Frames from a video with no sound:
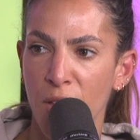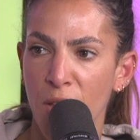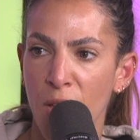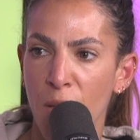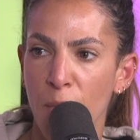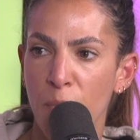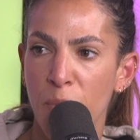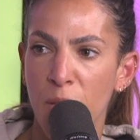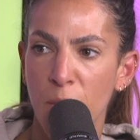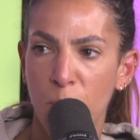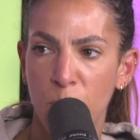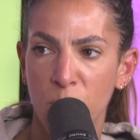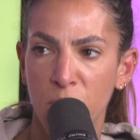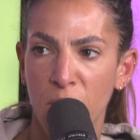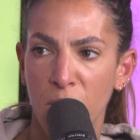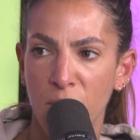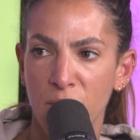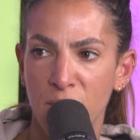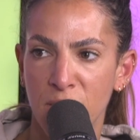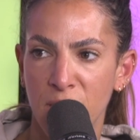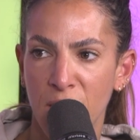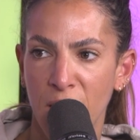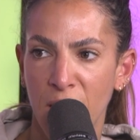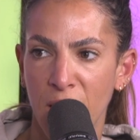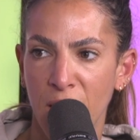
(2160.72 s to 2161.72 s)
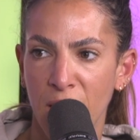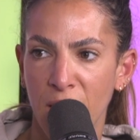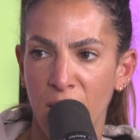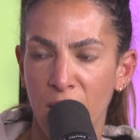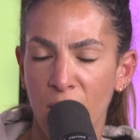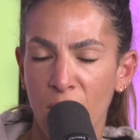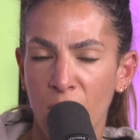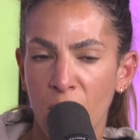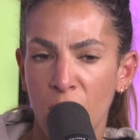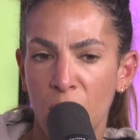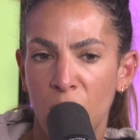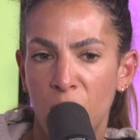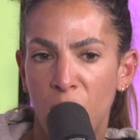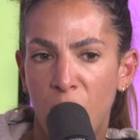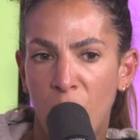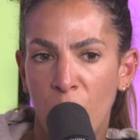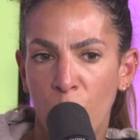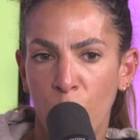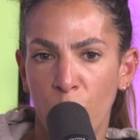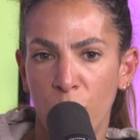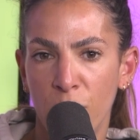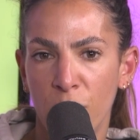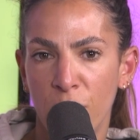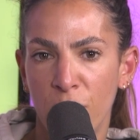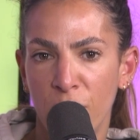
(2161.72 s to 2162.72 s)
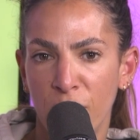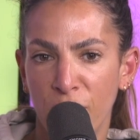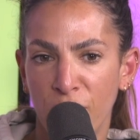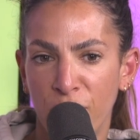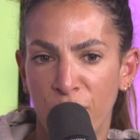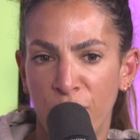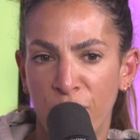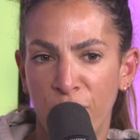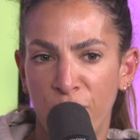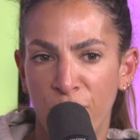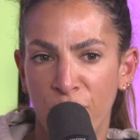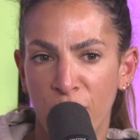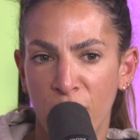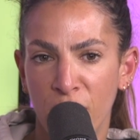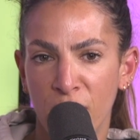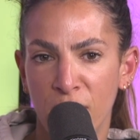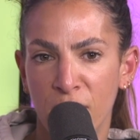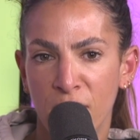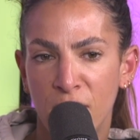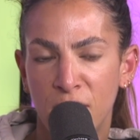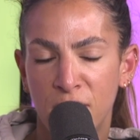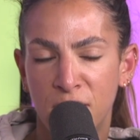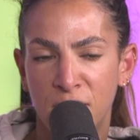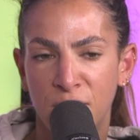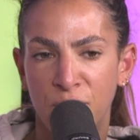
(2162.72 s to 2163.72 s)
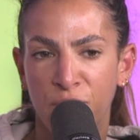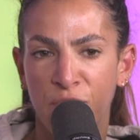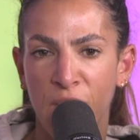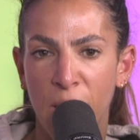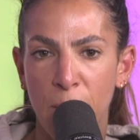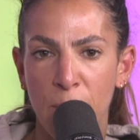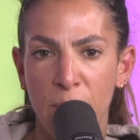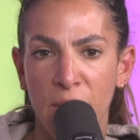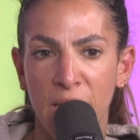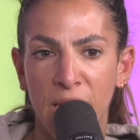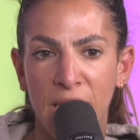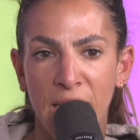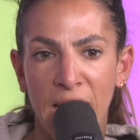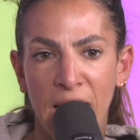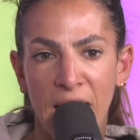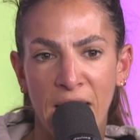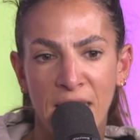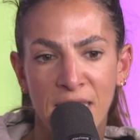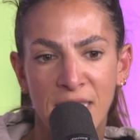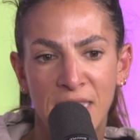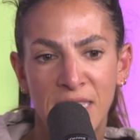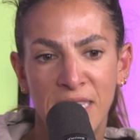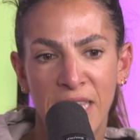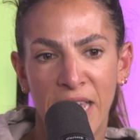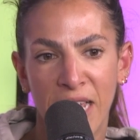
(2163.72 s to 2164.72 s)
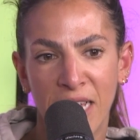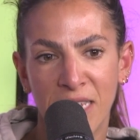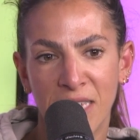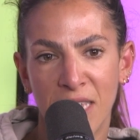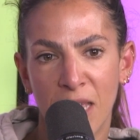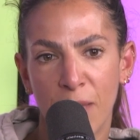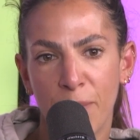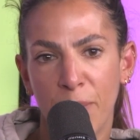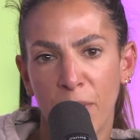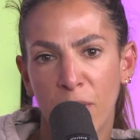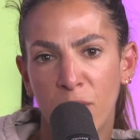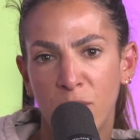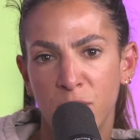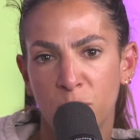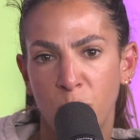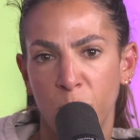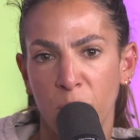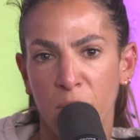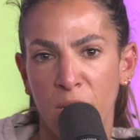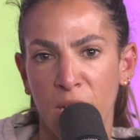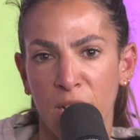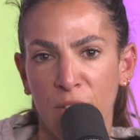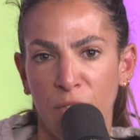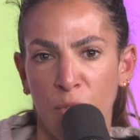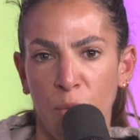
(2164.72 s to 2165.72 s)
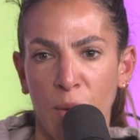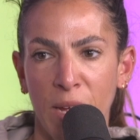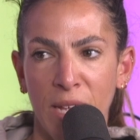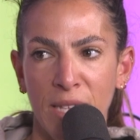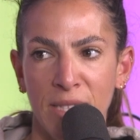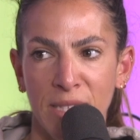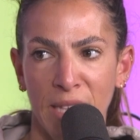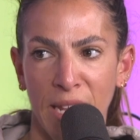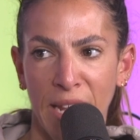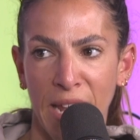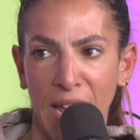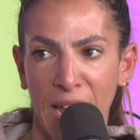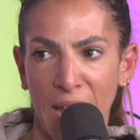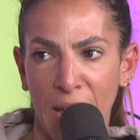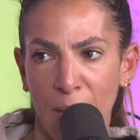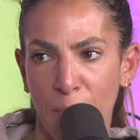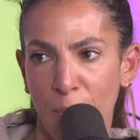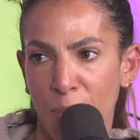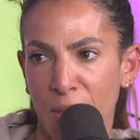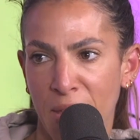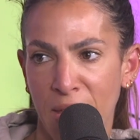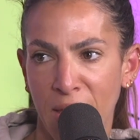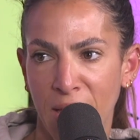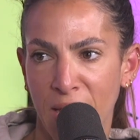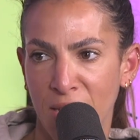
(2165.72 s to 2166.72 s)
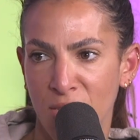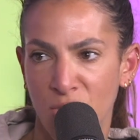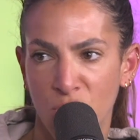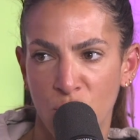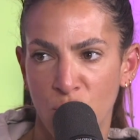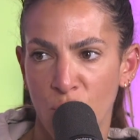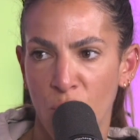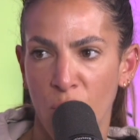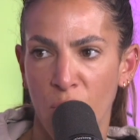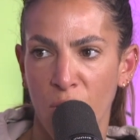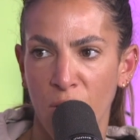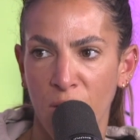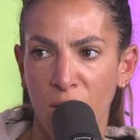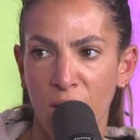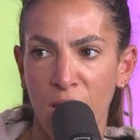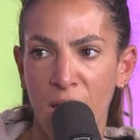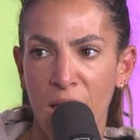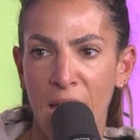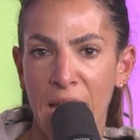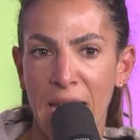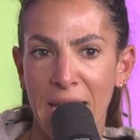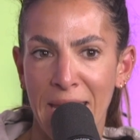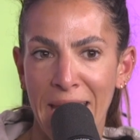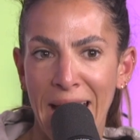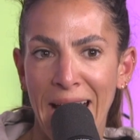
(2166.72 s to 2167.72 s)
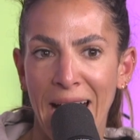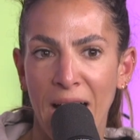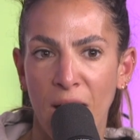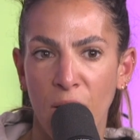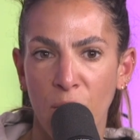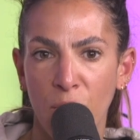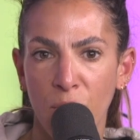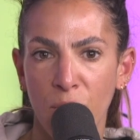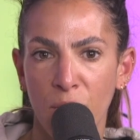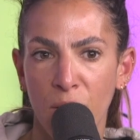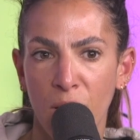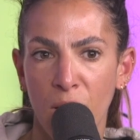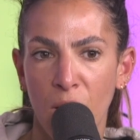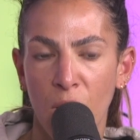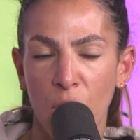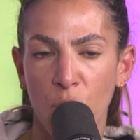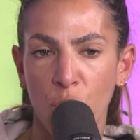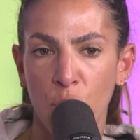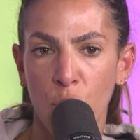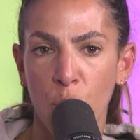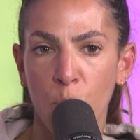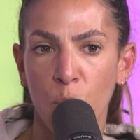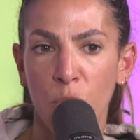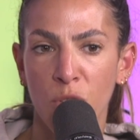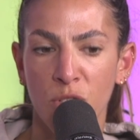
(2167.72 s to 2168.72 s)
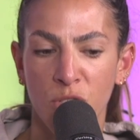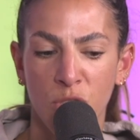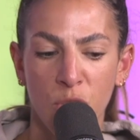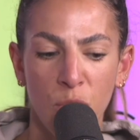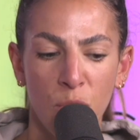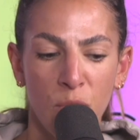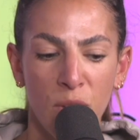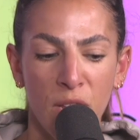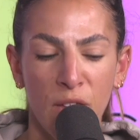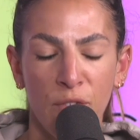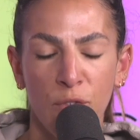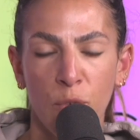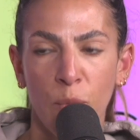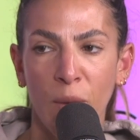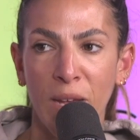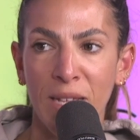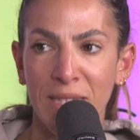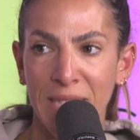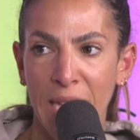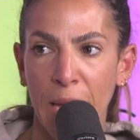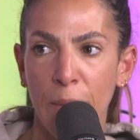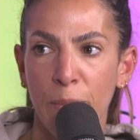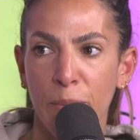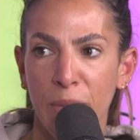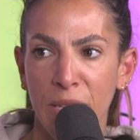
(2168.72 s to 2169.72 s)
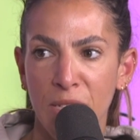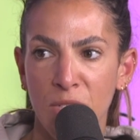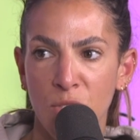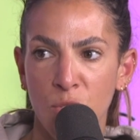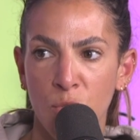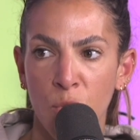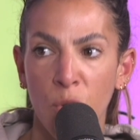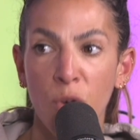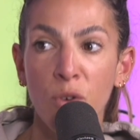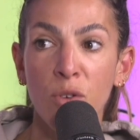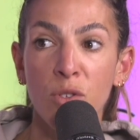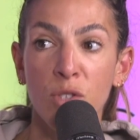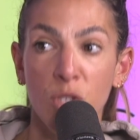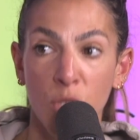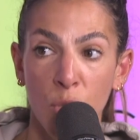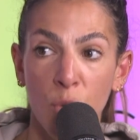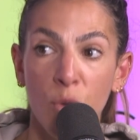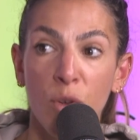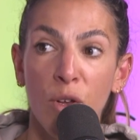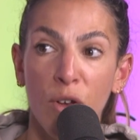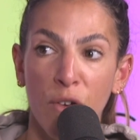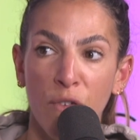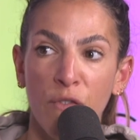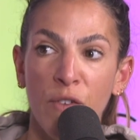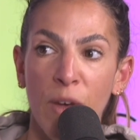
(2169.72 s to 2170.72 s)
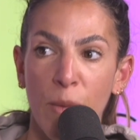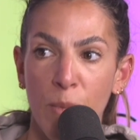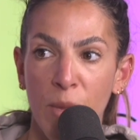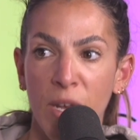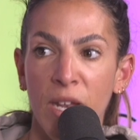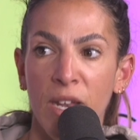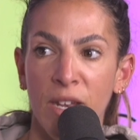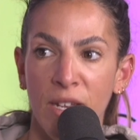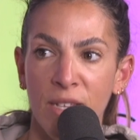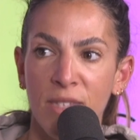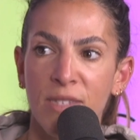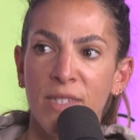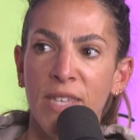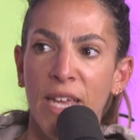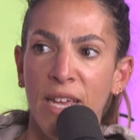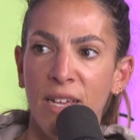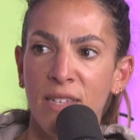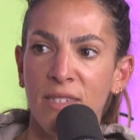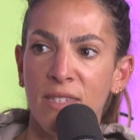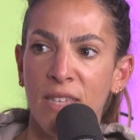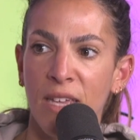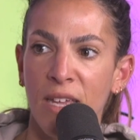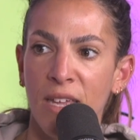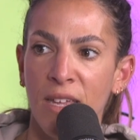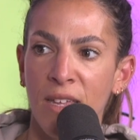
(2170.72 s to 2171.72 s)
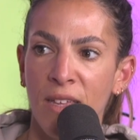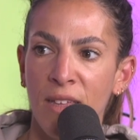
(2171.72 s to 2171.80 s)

People don't say, I want to look feminine and sexy, but I also want to lift weights and be strong. Now you want to lift weights and be strong to look feminine and sexy.